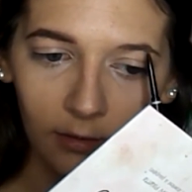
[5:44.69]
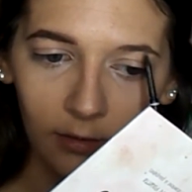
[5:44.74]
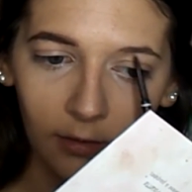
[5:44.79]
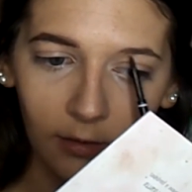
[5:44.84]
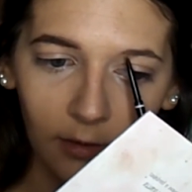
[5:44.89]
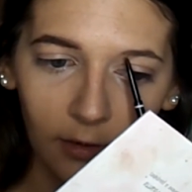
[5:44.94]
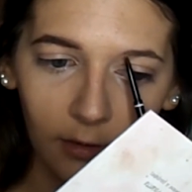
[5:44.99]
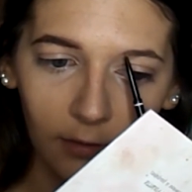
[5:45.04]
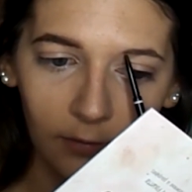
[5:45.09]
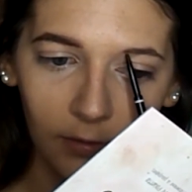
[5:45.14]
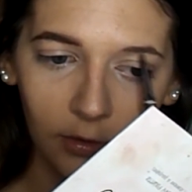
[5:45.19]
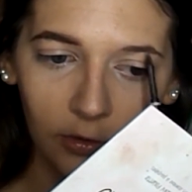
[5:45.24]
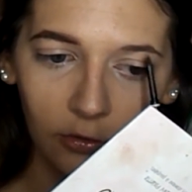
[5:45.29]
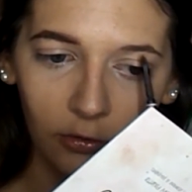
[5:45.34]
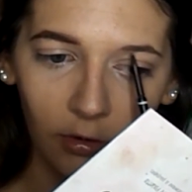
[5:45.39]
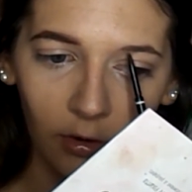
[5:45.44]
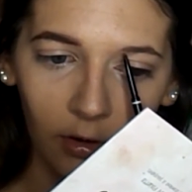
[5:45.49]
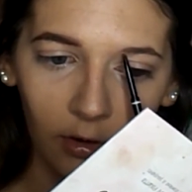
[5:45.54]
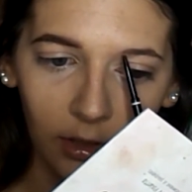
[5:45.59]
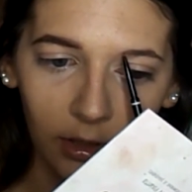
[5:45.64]
or
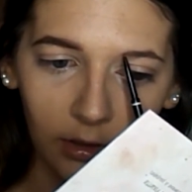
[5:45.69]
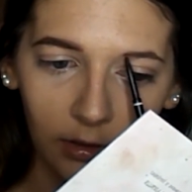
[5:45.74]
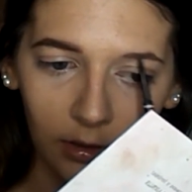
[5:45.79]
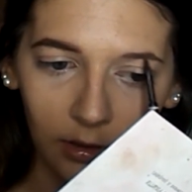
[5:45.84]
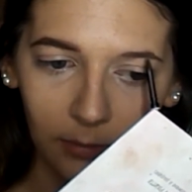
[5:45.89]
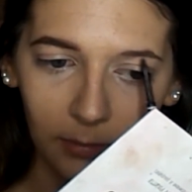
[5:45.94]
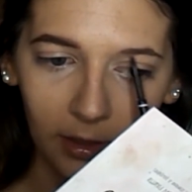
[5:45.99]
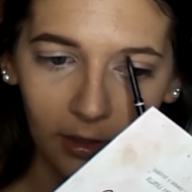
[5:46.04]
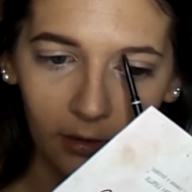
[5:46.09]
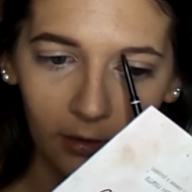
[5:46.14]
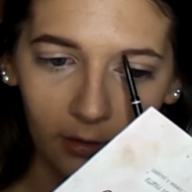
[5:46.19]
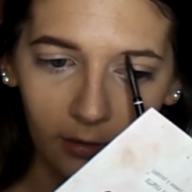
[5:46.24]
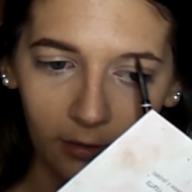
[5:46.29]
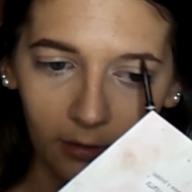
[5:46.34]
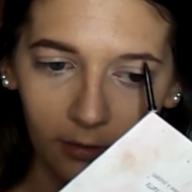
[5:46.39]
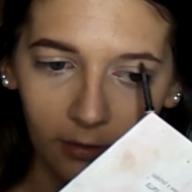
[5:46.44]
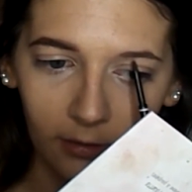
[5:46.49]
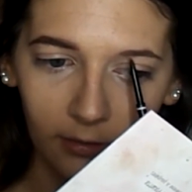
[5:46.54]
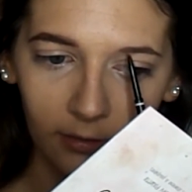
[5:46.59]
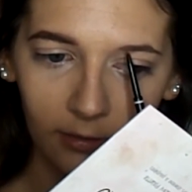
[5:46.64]
overdrawing them at
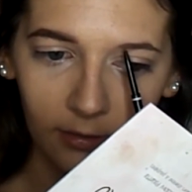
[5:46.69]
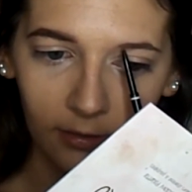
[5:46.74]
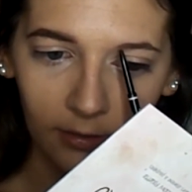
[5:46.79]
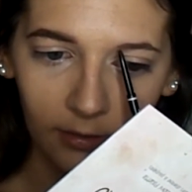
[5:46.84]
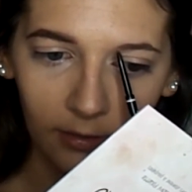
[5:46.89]
all.